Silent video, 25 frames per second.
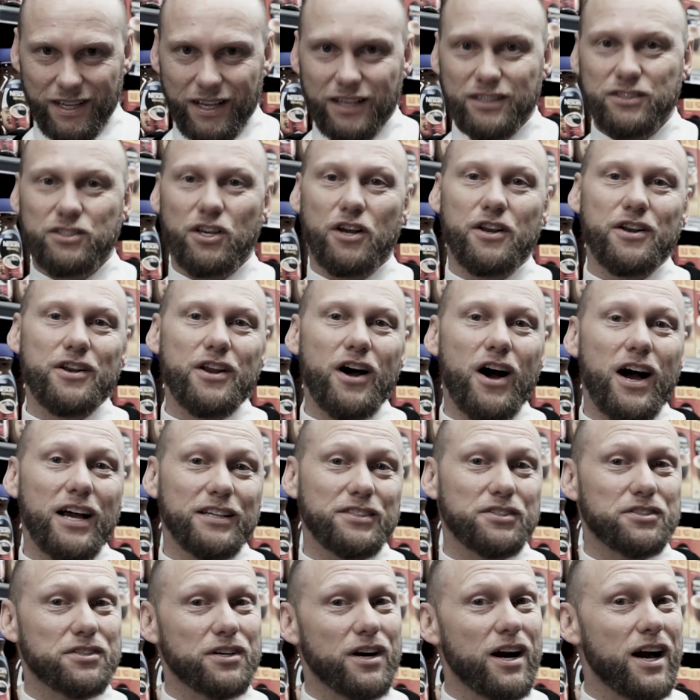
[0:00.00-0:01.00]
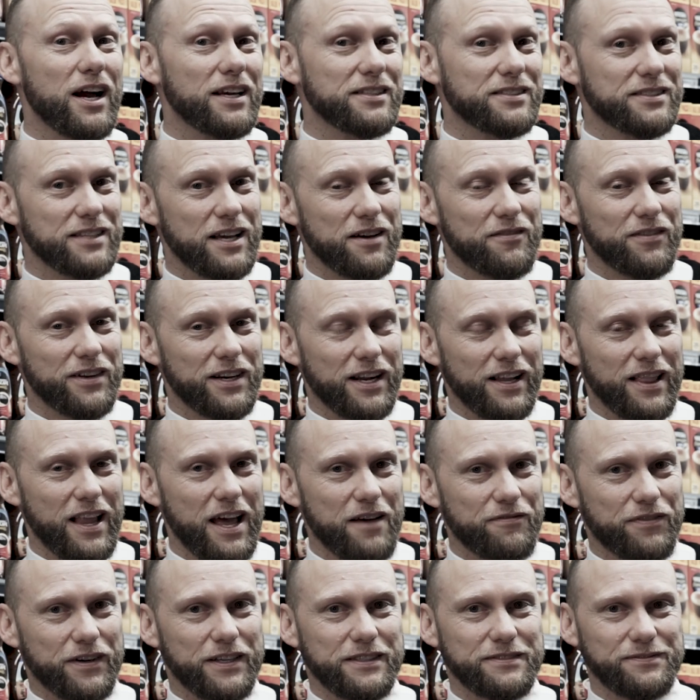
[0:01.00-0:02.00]
So nice try,
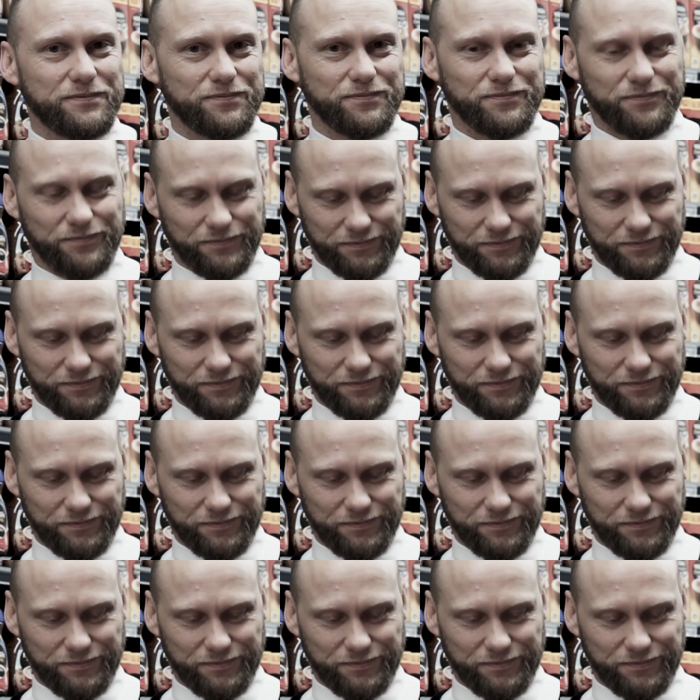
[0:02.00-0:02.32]
7-Eleven.